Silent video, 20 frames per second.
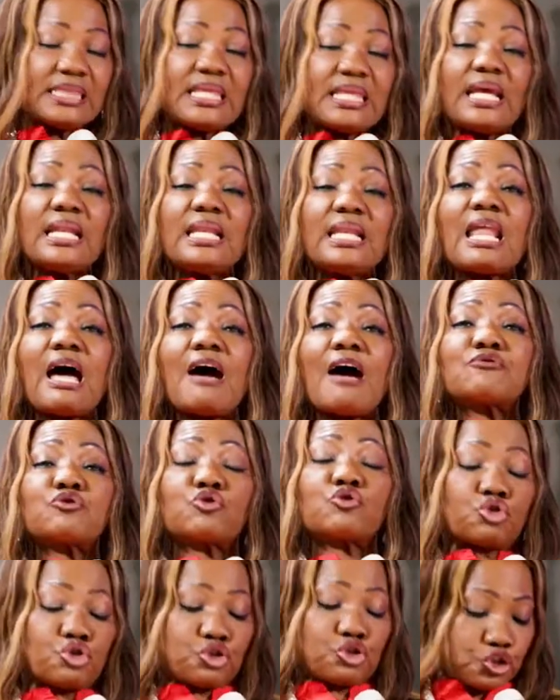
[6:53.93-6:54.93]
They
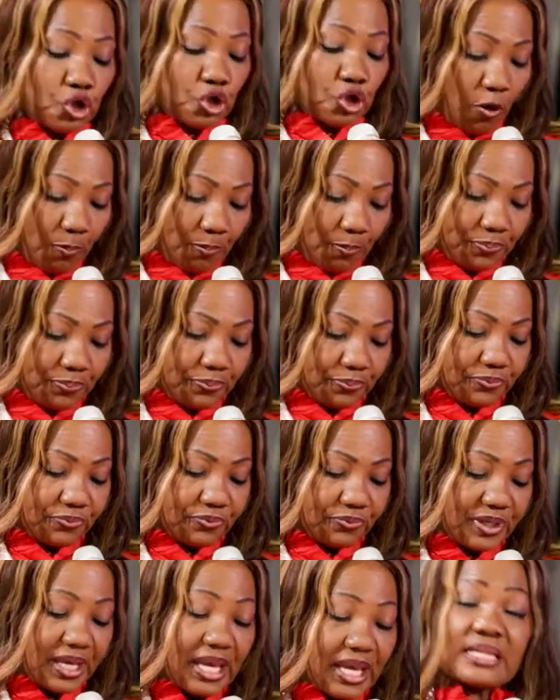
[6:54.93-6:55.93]
love to shop
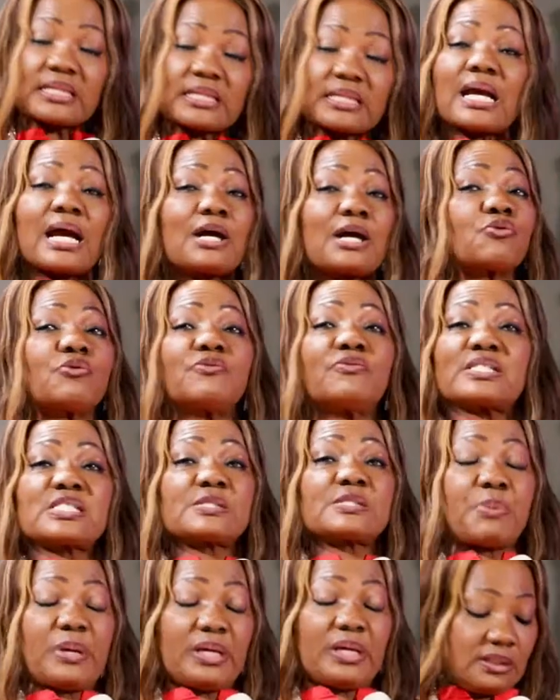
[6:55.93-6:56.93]
and can
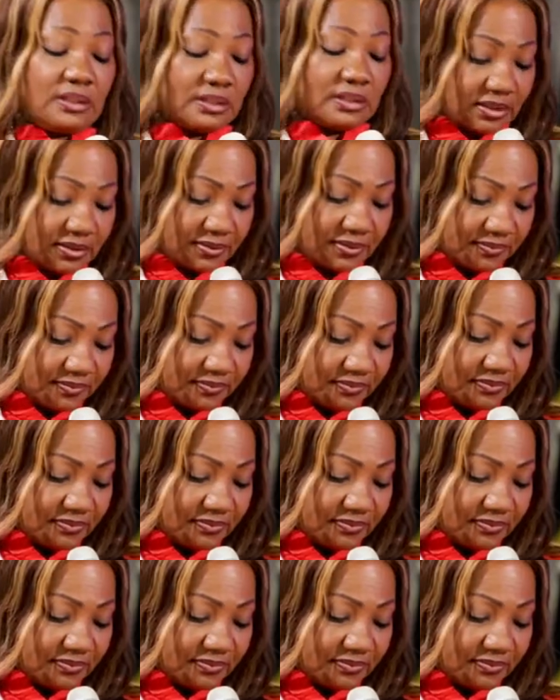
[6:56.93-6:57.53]
overspend.